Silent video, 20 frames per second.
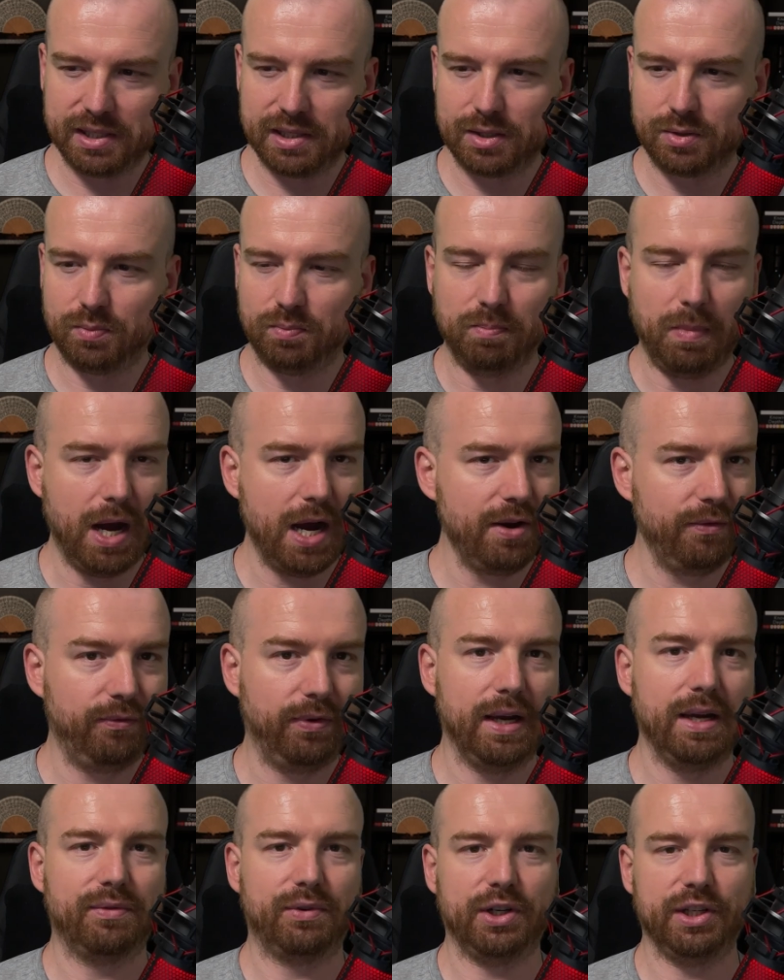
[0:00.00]
is my
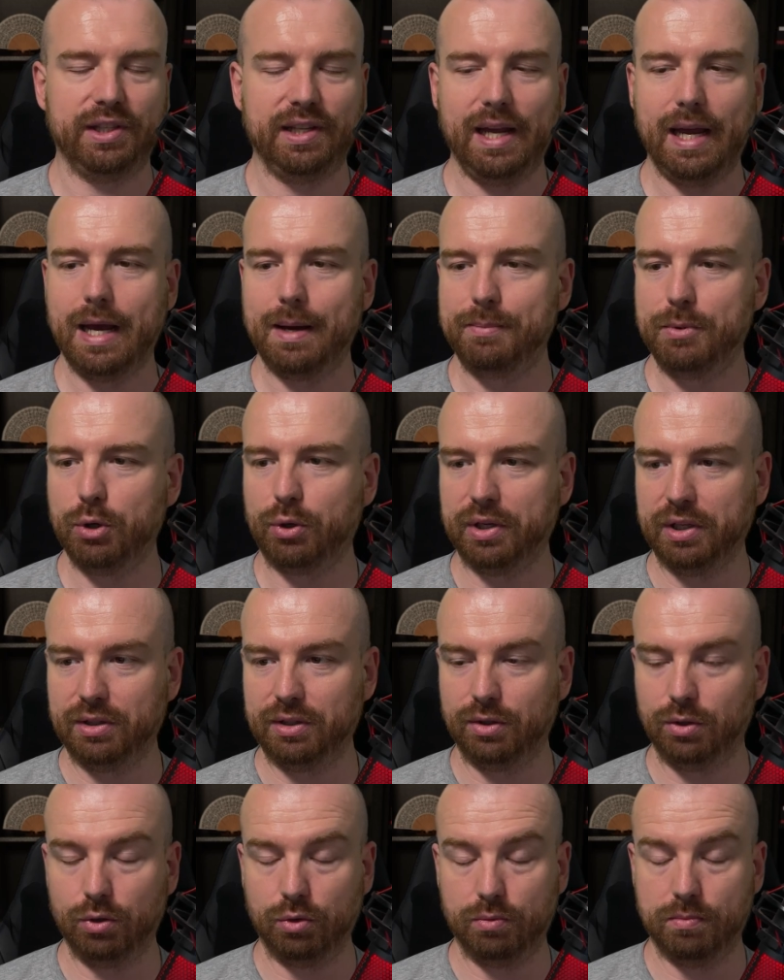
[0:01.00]
favorite tab. You
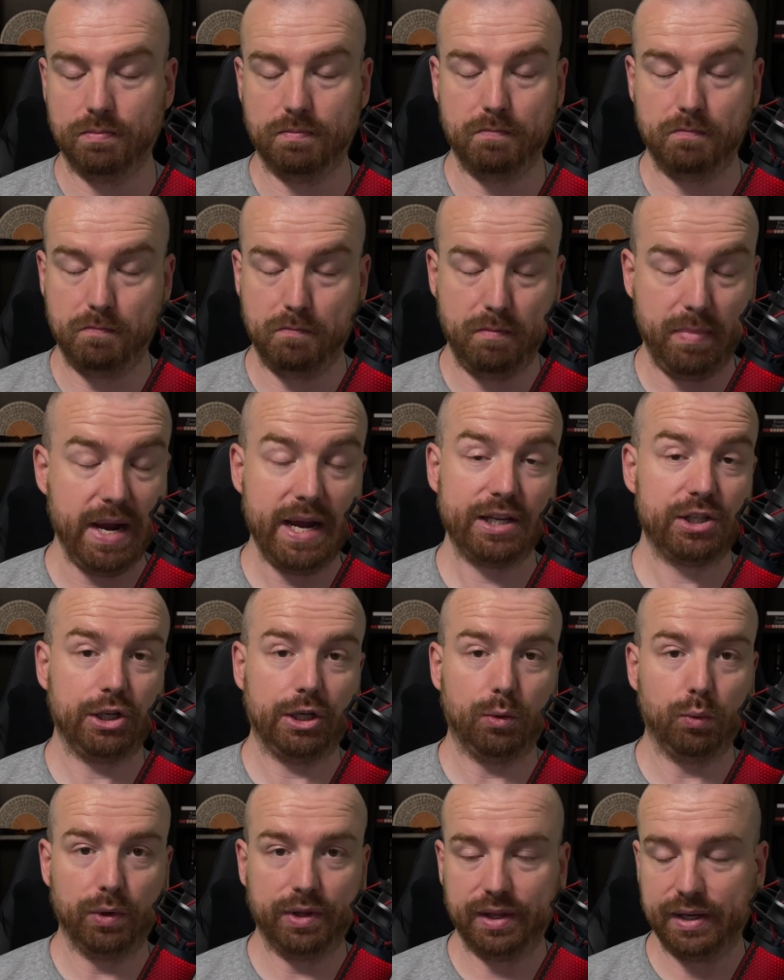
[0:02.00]
can do
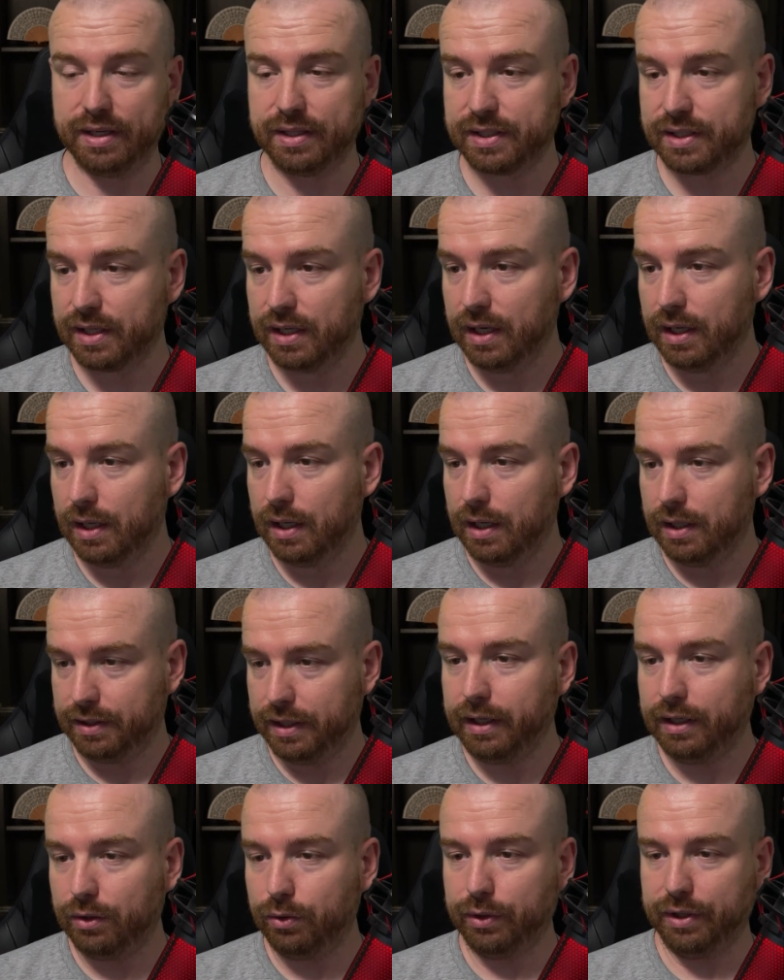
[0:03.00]
magic with this.
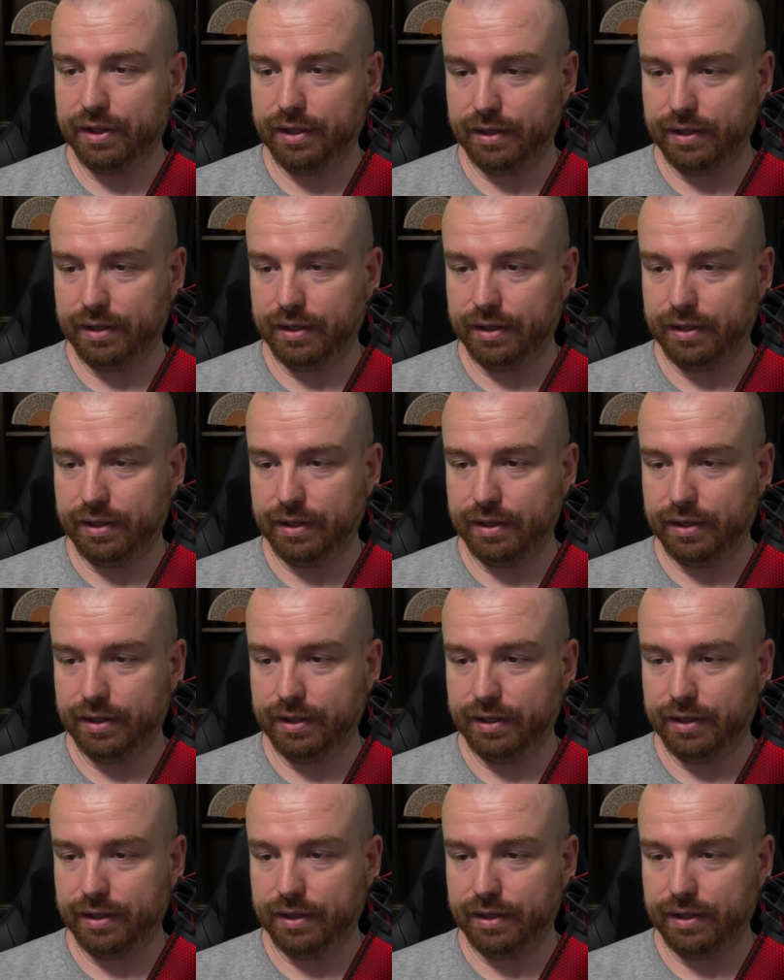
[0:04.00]
Take a look at